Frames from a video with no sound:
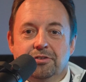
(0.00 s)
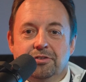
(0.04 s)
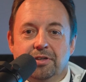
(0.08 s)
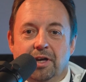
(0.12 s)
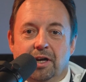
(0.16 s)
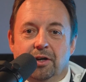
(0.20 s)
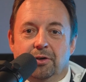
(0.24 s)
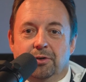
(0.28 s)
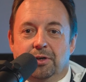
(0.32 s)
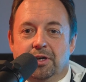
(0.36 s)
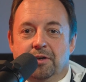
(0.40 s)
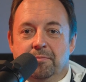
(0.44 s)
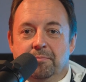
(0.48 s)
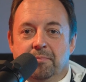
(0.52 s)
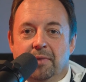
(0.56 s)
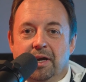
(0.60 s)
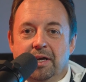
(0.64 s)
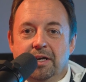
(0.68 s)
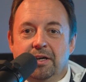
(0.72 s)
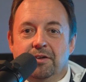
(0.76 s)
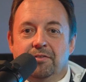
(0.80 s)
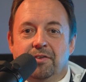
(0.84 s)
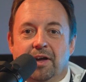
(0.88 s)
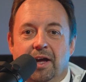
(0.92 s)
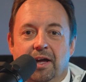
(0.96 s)
So you
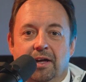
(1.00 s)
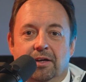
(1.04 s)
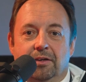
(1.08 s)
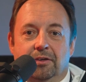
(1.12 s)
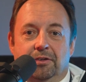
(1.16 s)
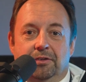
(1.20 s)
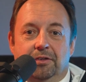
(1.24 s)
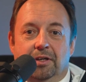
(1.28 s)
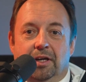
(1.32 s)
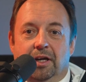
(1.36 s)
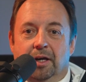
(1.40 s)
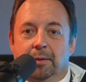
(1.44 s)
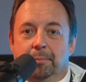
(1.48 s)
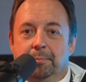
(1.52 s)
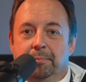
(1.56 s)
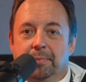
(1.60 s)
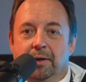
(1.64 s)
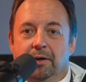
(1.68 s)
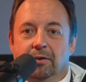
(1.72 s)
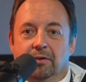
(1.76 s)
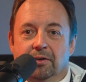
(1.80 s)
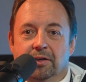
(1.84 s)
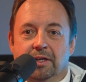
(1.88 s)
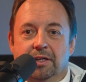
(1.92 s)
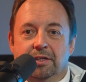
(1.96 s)
may have had a
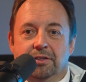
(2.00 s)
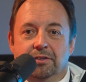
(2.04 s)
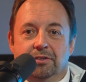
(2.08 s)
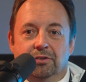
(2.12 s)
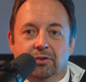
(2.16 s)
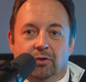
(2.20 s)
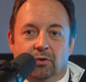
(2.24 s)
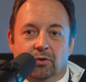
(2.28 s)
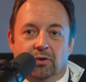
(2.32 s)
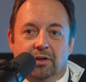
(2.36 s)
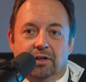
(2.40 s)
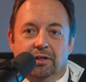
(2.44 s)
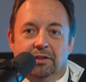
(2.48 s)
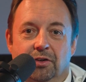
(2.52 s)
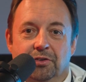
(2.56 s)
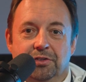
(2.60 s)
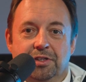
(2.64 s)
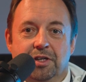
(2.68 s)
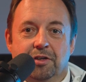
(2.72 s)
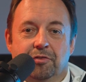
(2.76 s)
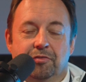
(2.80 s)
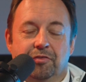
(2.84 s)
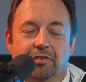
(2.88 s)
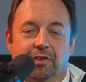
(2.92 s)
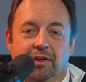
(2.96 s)
barking dog on
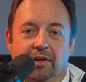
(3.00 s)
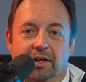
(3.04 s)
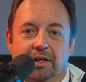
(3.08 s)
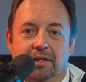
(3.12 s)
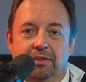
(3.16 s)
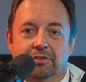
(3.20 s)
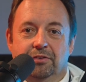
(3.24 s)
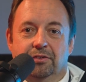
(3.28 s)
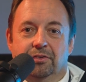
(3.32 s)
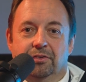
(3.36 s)
your flight.